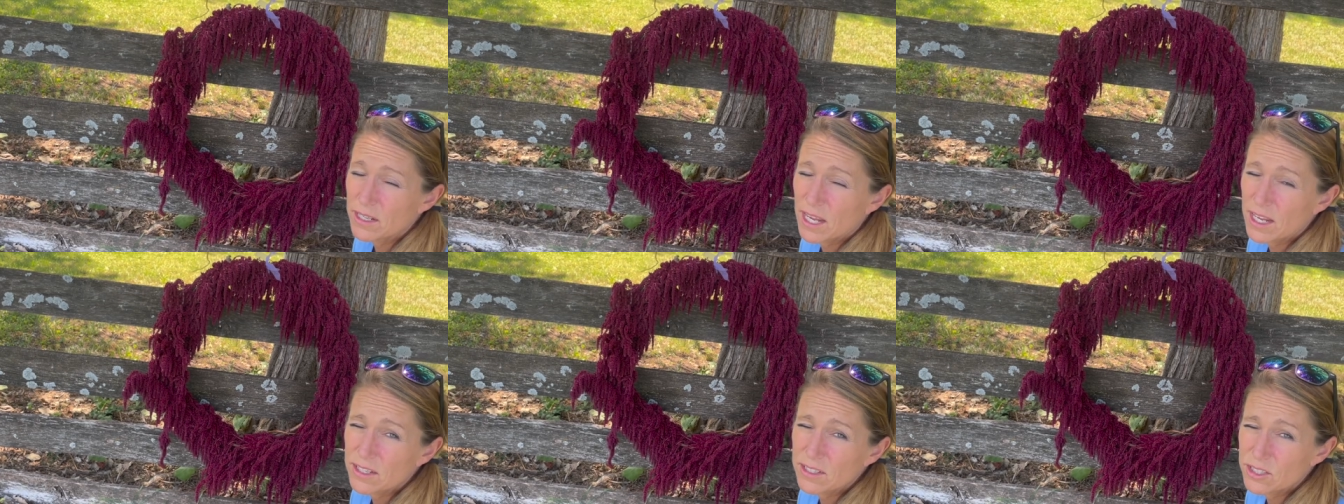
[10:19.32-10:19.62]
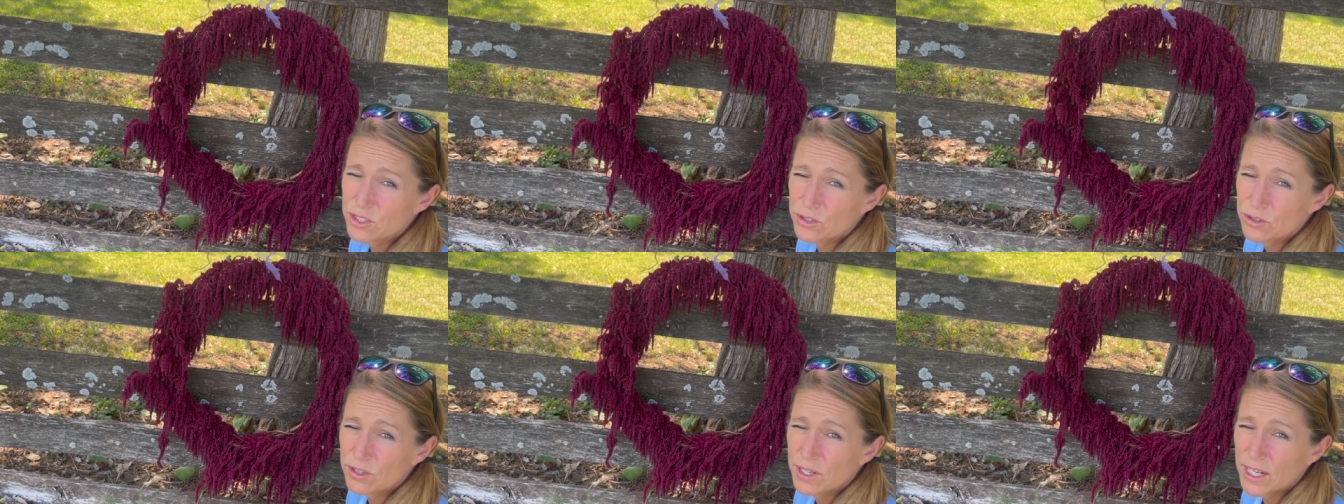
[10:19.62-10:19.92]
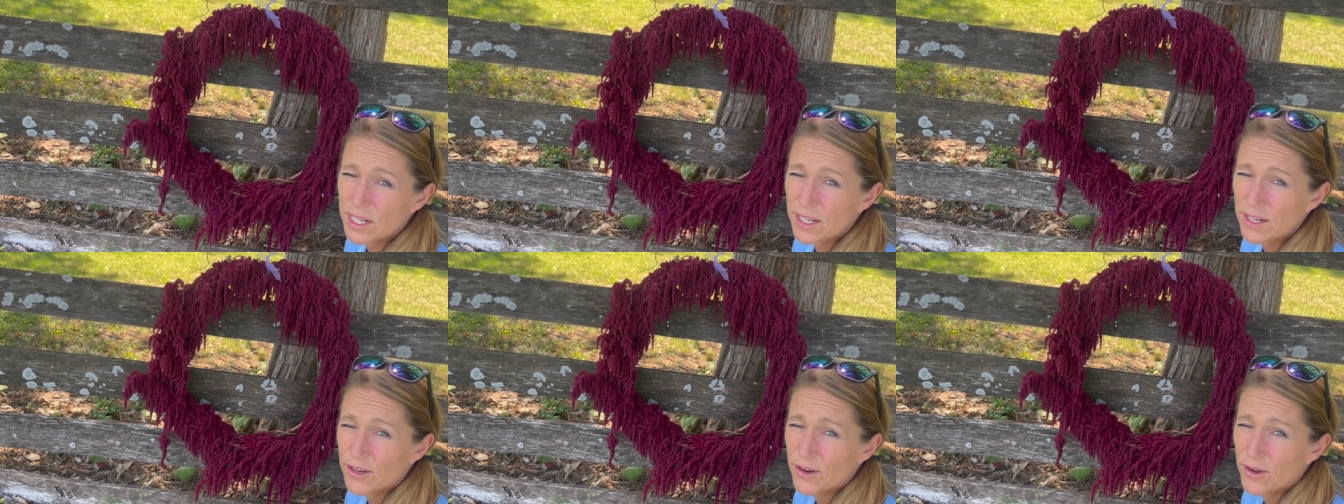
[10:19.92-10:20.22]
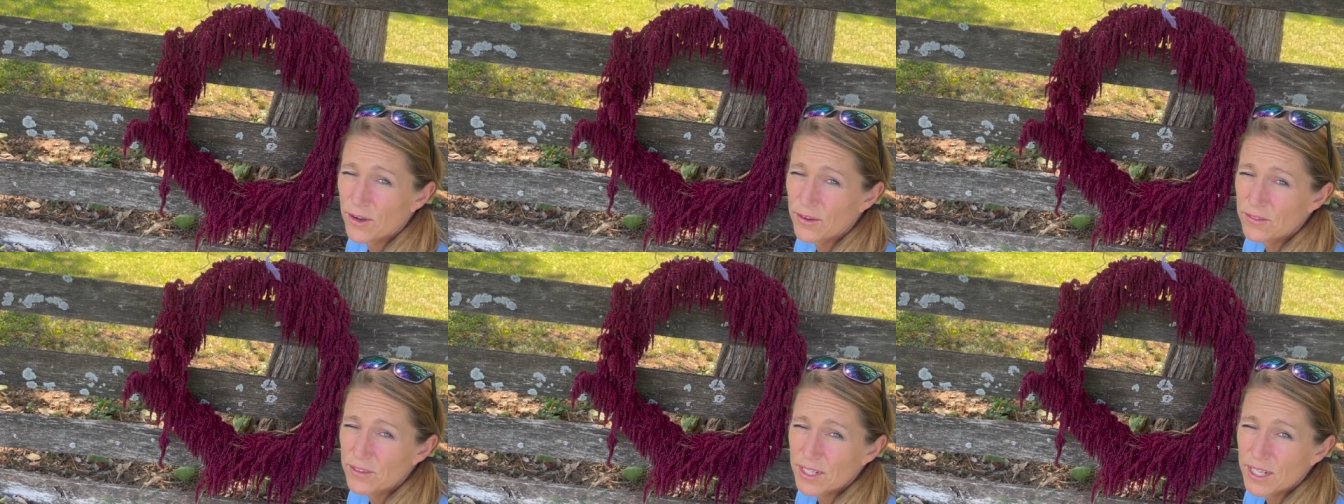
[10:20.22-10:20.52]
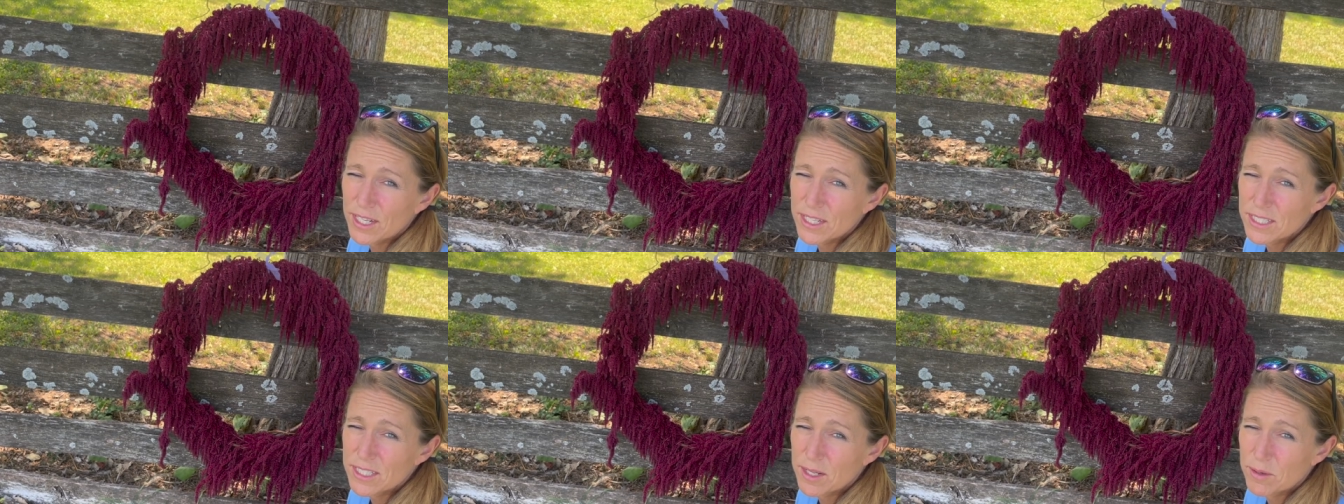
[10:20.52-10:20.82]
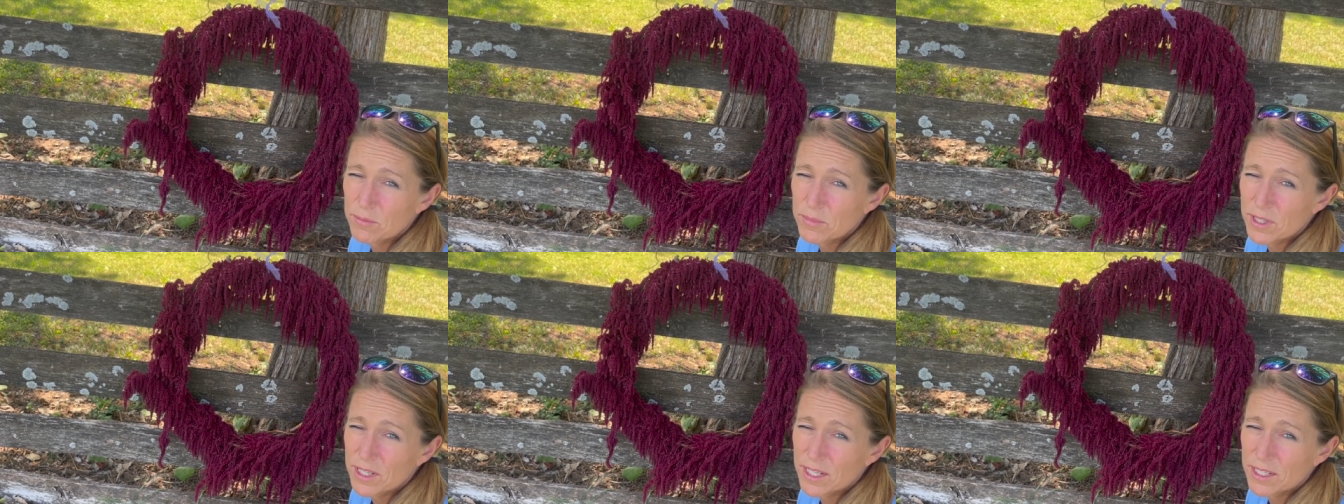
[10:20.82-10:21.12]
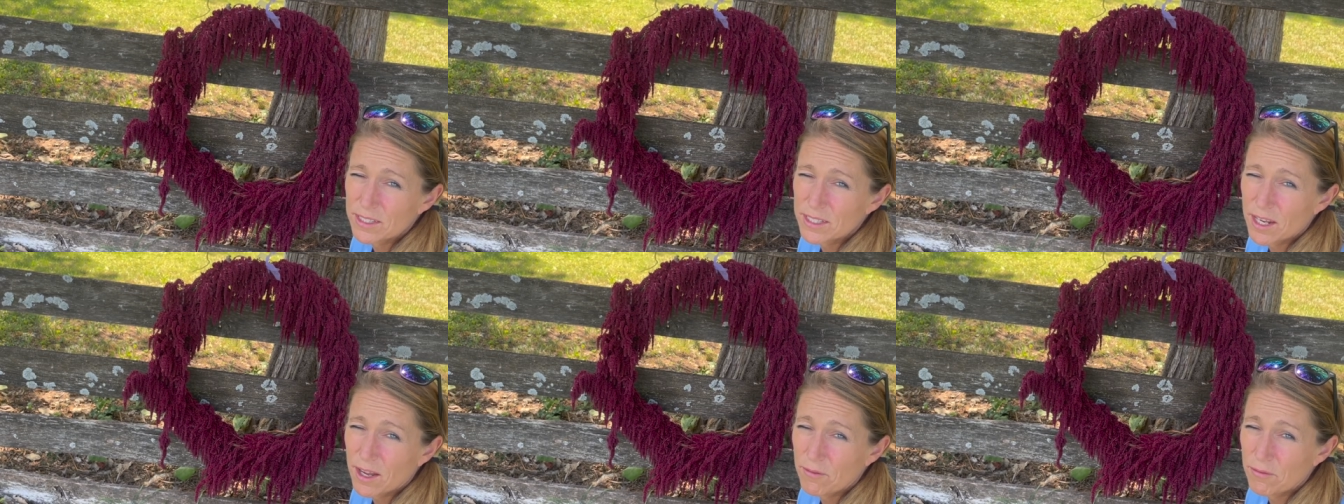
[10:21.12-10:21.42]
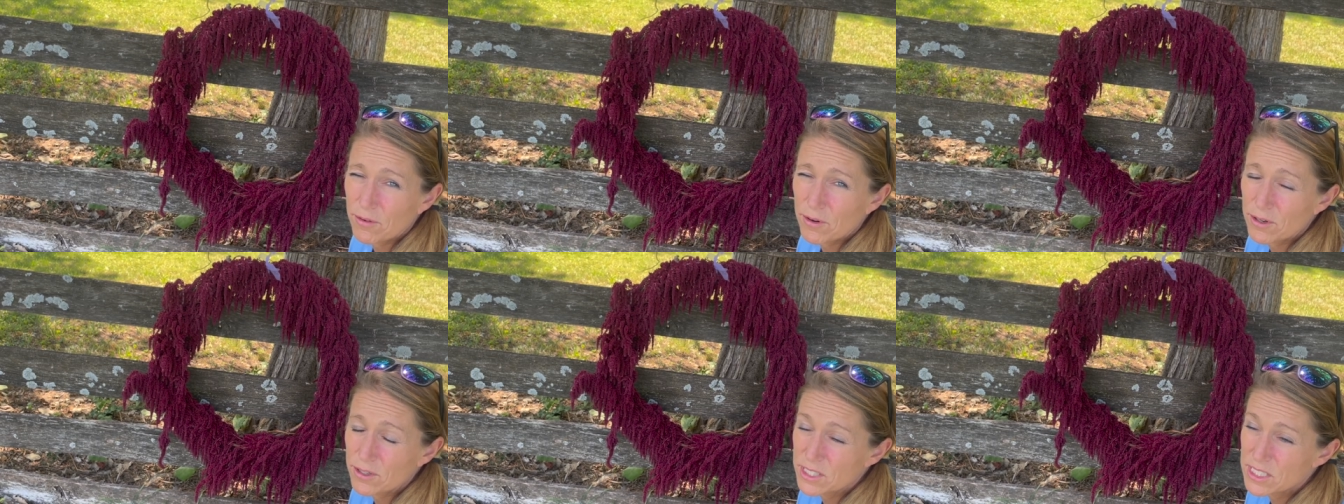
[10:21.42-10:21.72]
that string and I'll have to get something tougher.